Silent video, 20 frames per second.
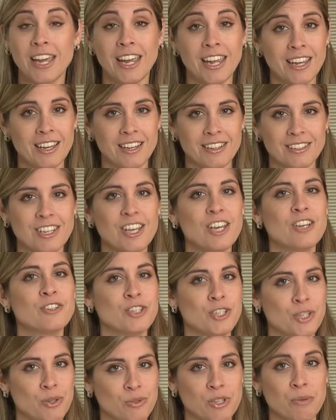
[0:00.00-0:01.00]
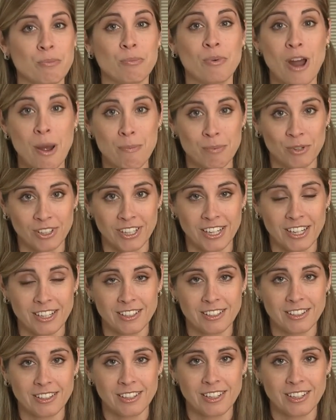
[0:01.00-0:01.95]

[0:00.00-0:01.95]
and to use it properly.